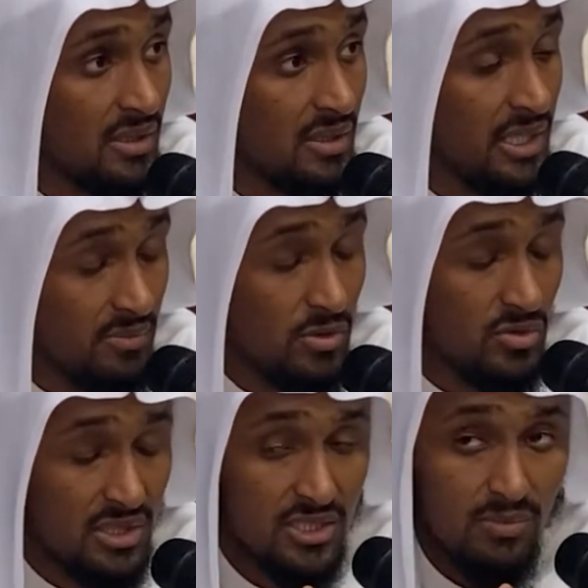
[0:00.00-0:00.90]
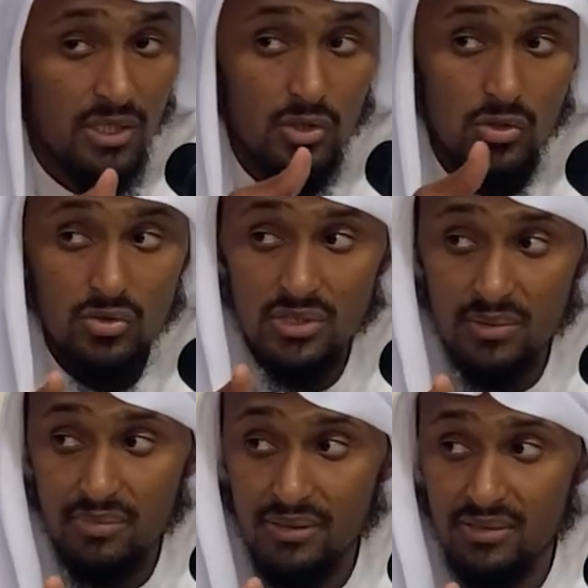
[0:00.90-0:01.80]
him using his money, who's
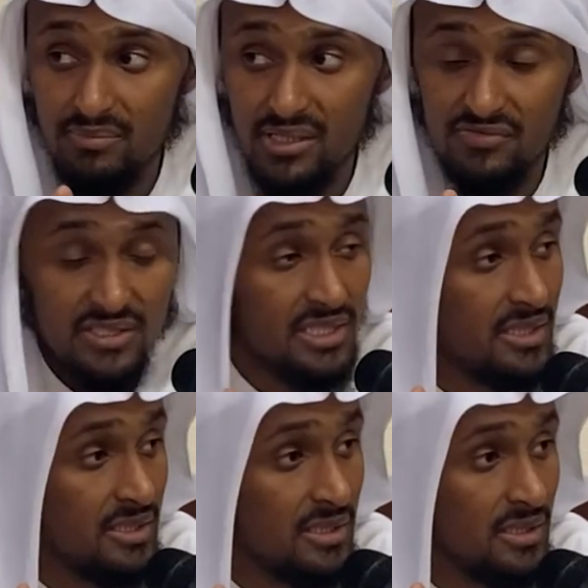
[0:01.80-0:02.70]
it benefiting?